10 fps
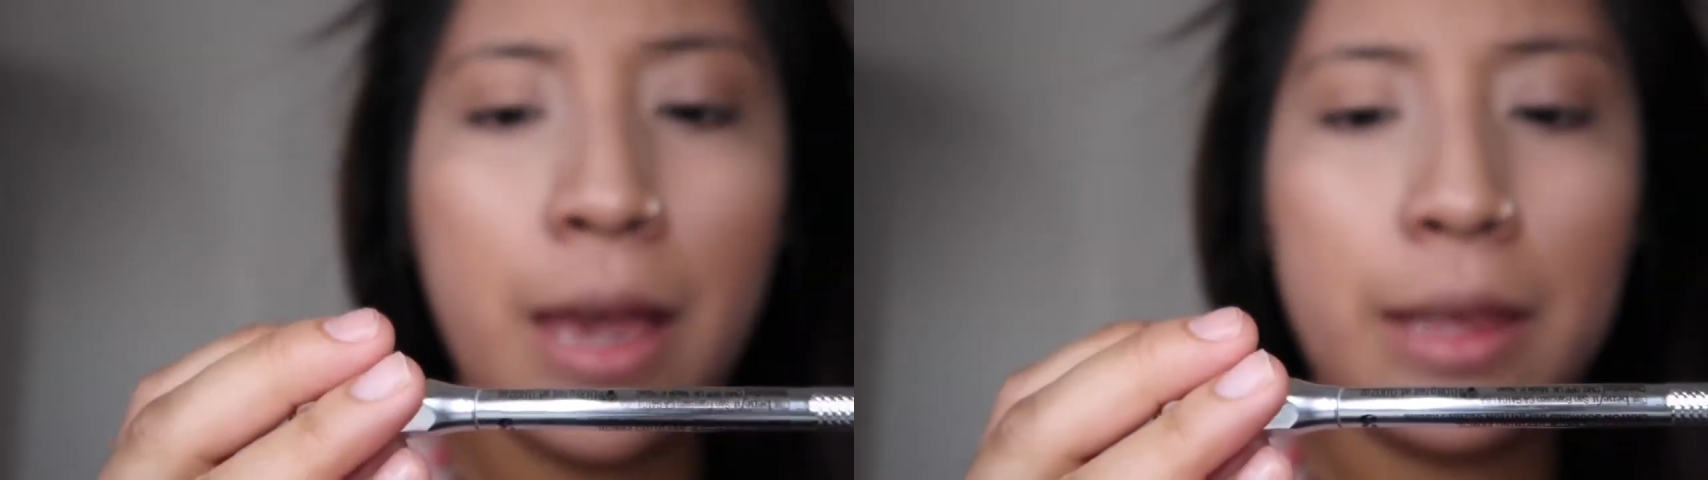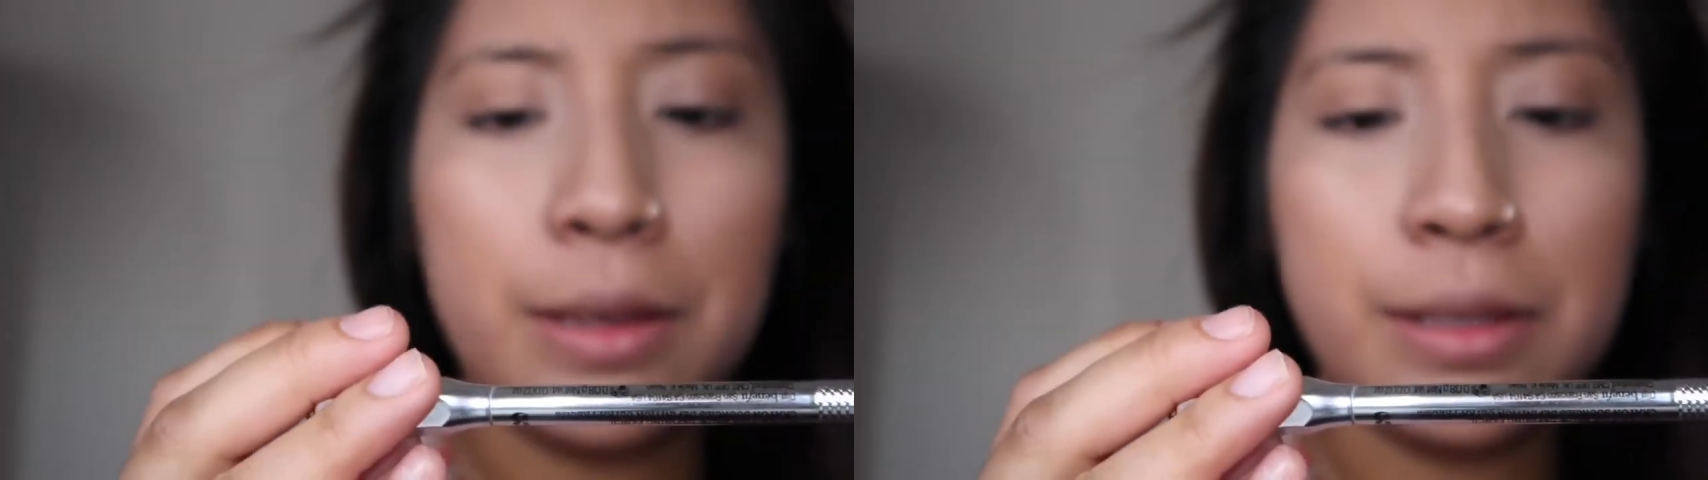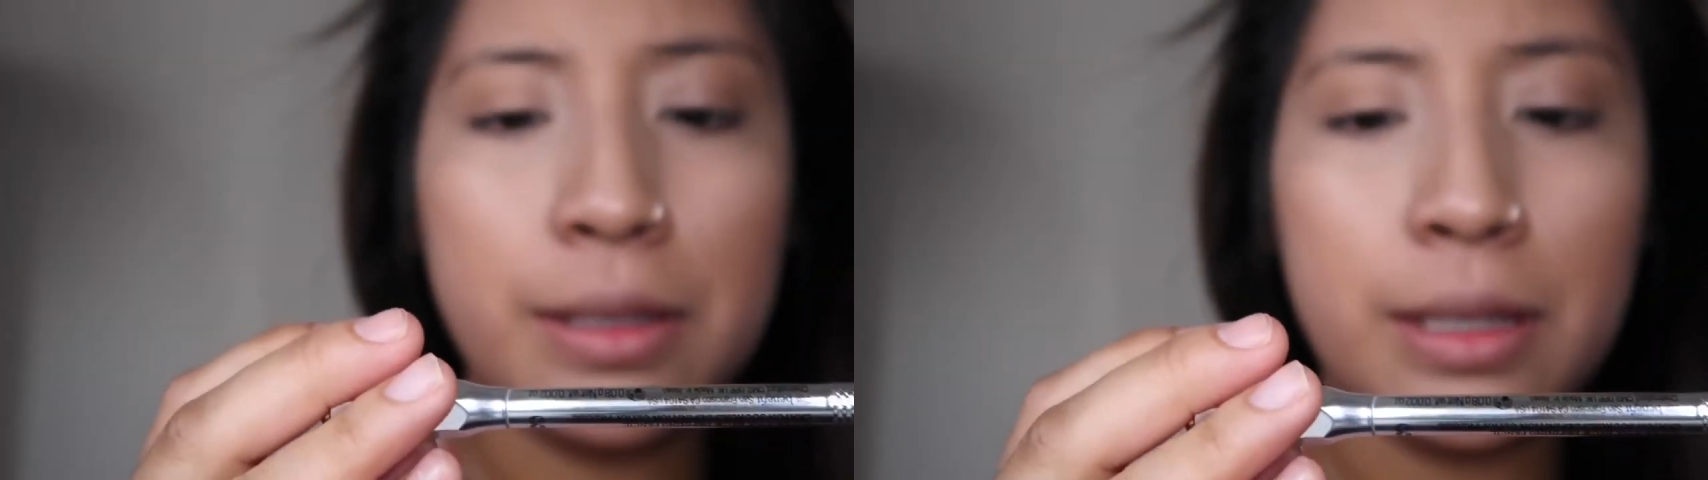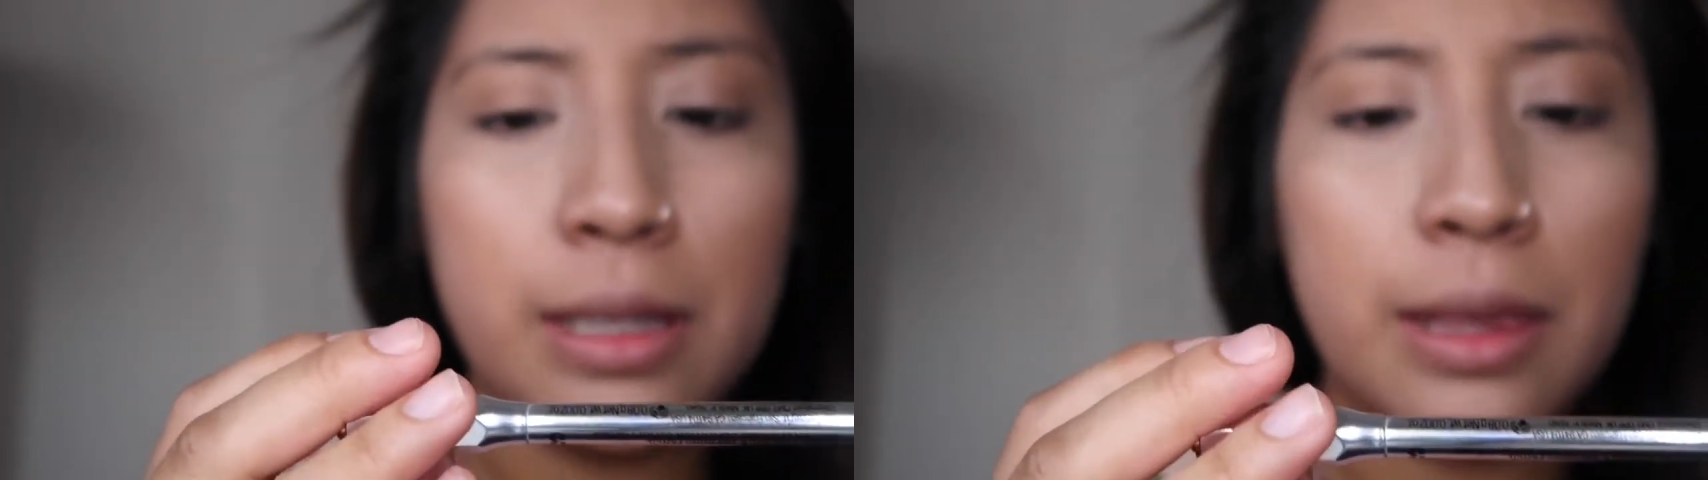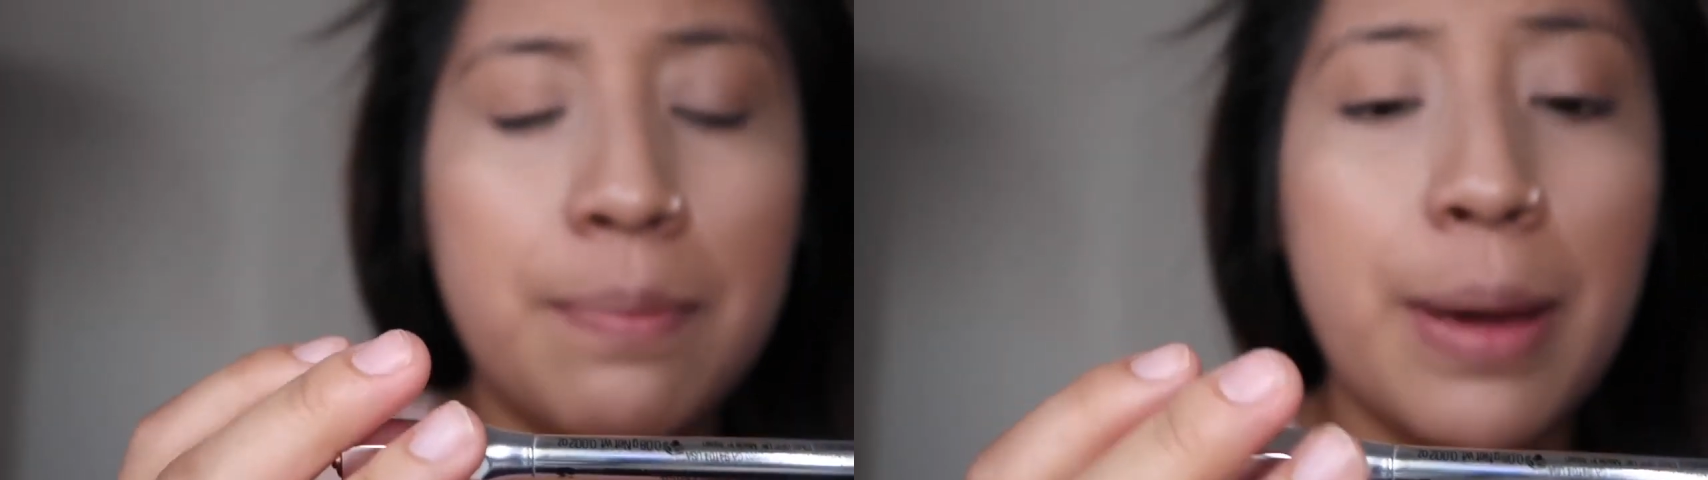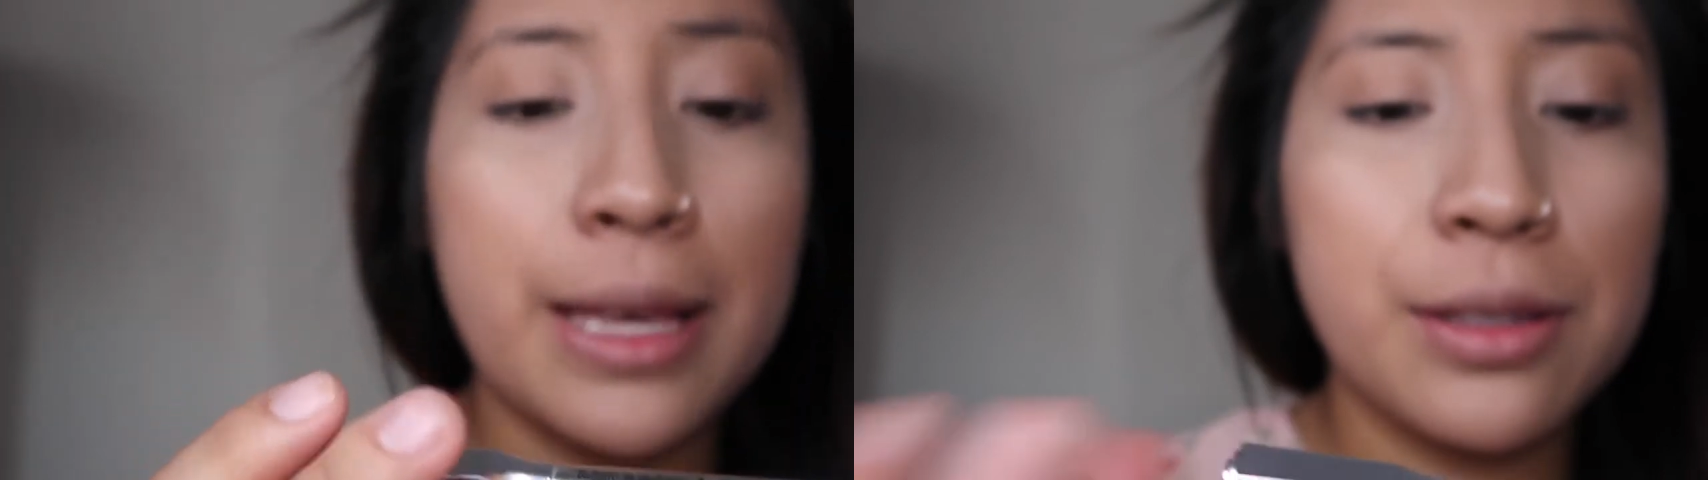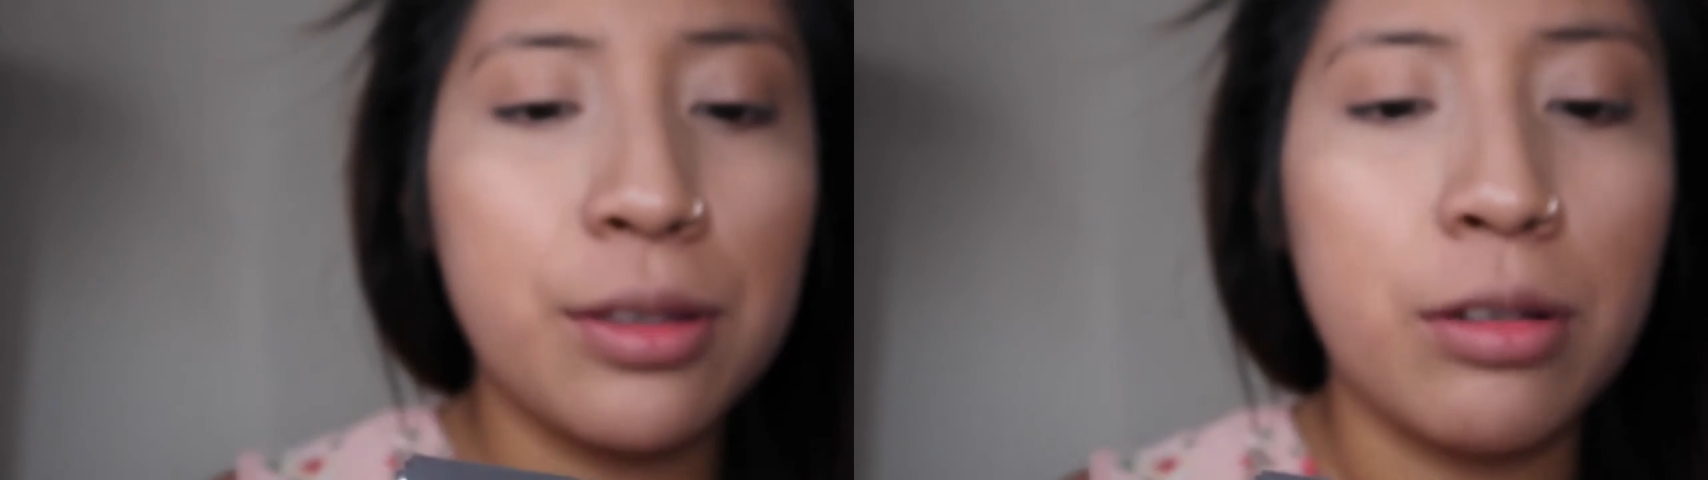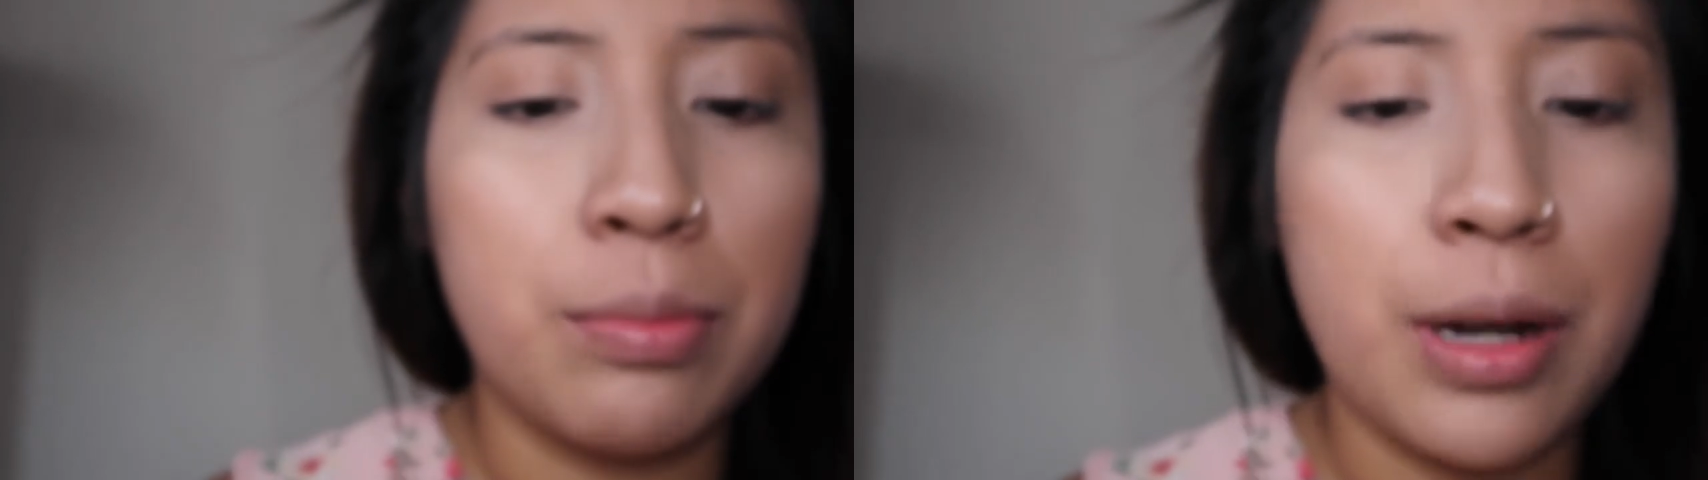And this is the pencil,